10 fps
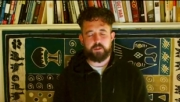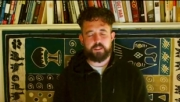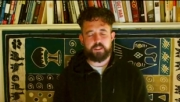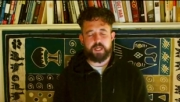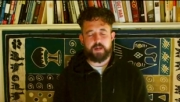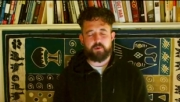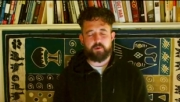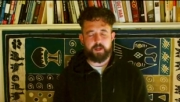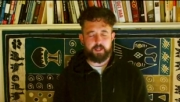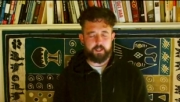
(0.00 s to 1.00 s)

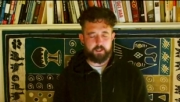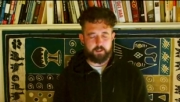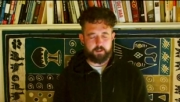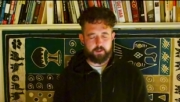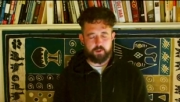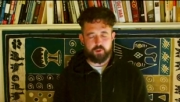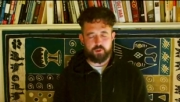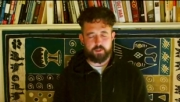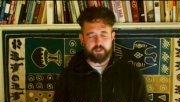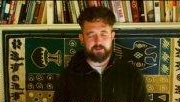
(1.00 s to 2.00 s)
separating
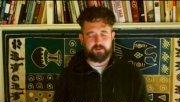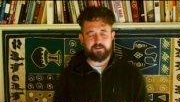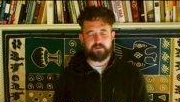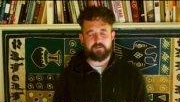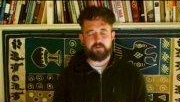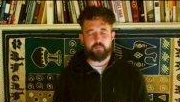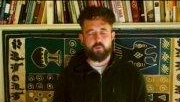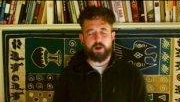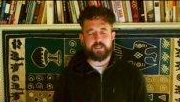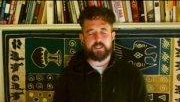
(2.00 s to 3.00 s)
nutrients from
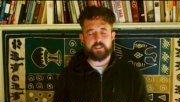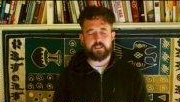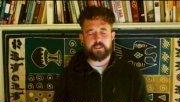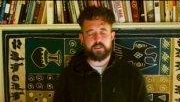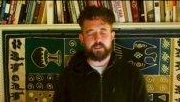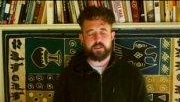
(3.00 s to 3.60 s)
waste.